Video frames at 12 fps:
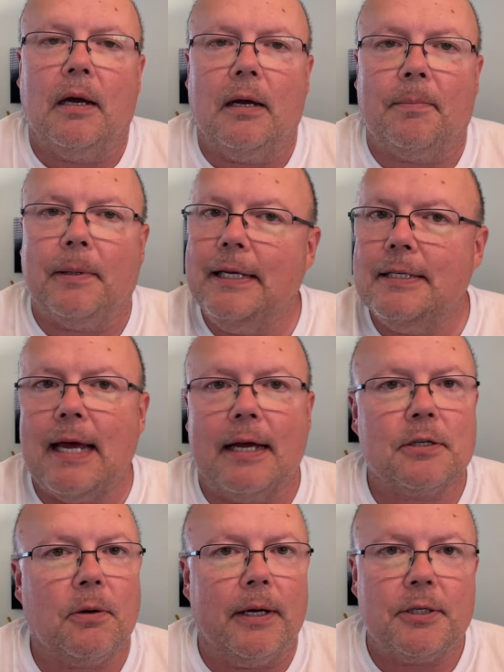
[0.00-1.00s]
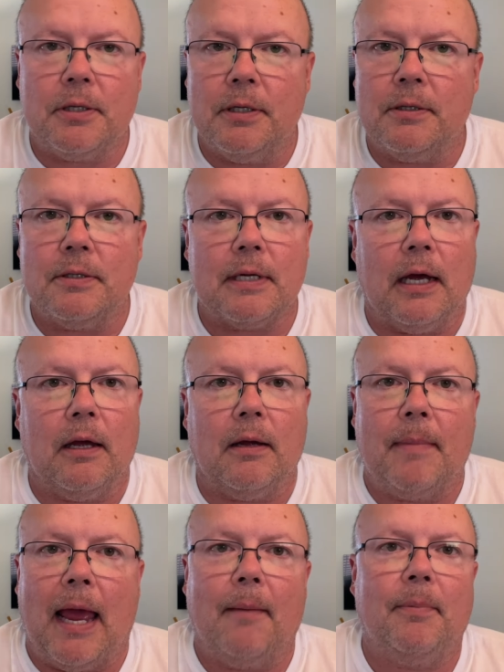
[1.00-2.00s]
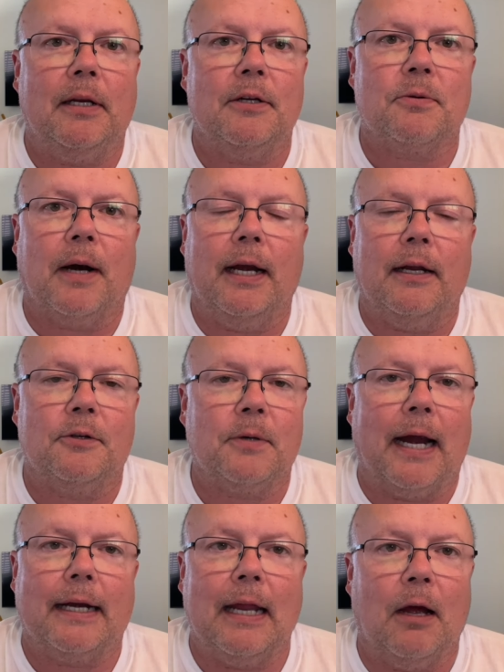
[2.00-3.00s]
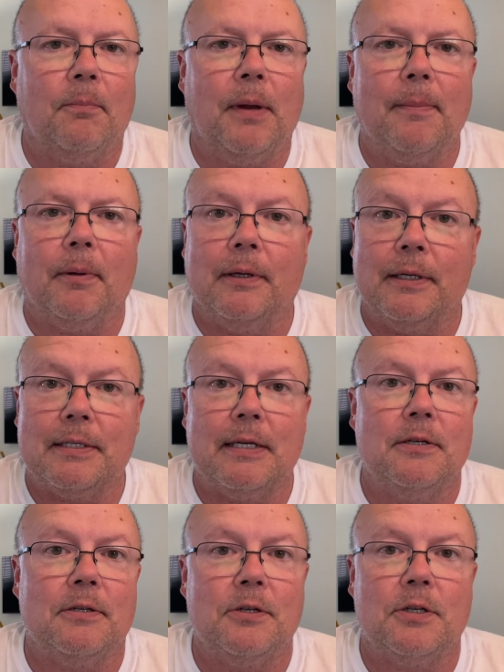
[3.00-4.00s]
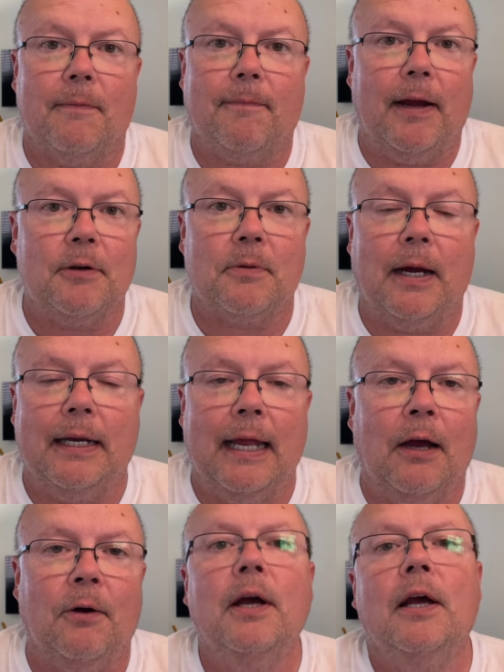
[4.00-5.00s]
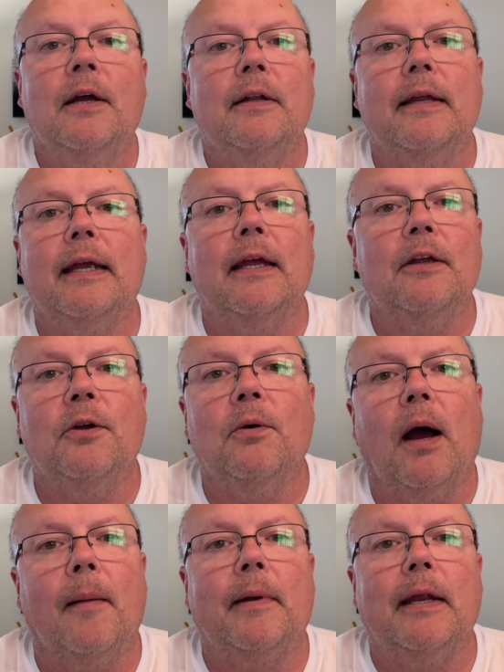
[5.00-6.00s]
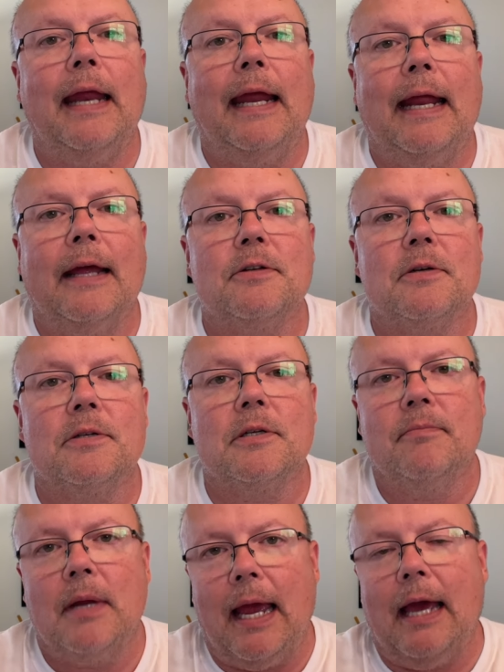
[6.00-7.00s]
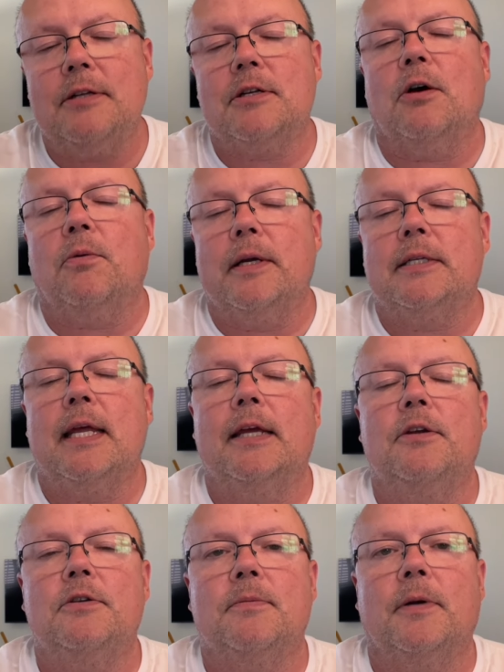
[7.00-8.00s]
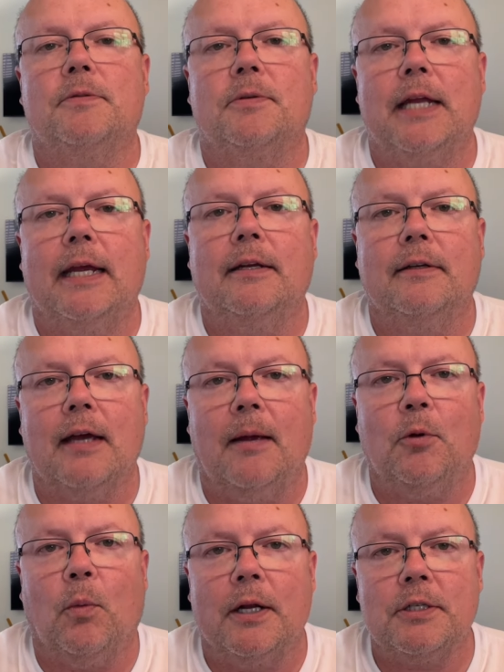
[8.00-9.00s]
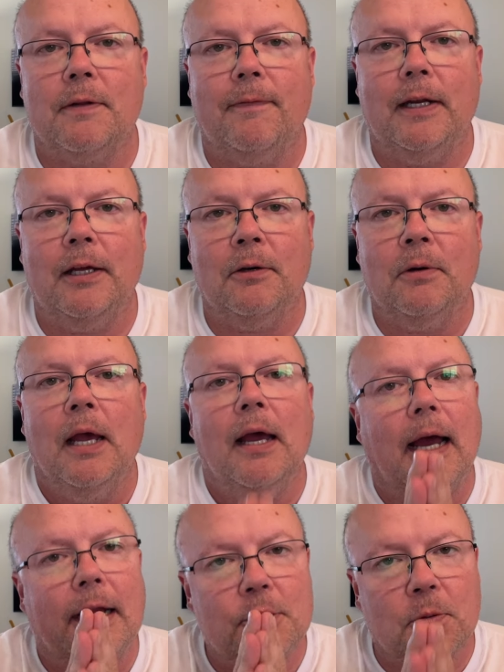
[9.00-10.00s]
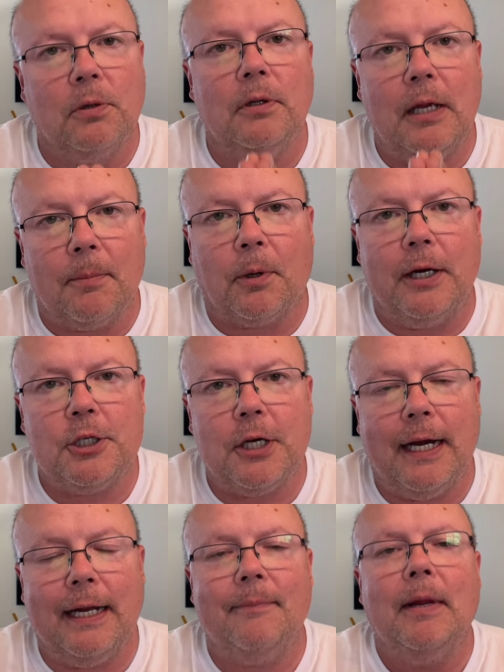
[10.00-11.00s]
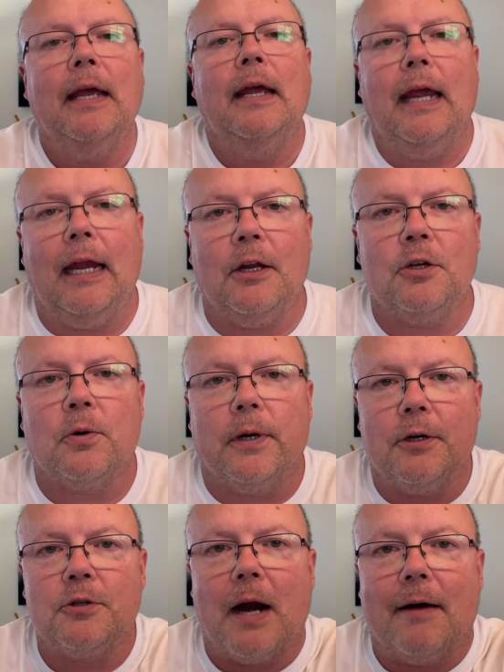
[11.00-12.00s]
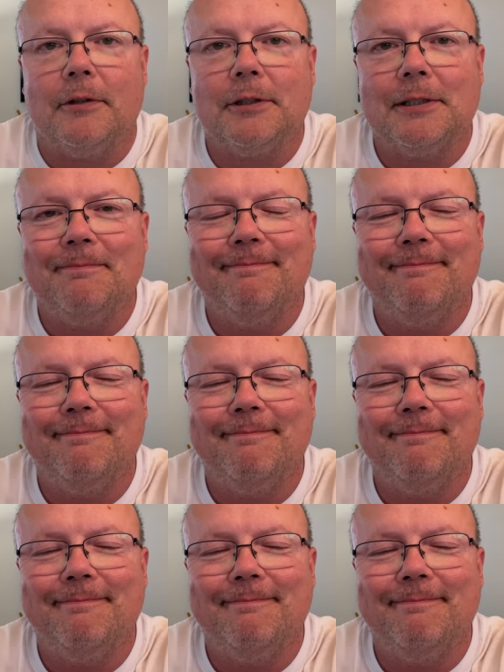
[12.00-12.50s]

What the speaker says: Please ask questions. I'm happy to try to track down people in the citizenship phase right now to get you up-to-date answers. As always, thank you so much for taking the time to watch the video. I truly appreciate it, and enjoy your travels.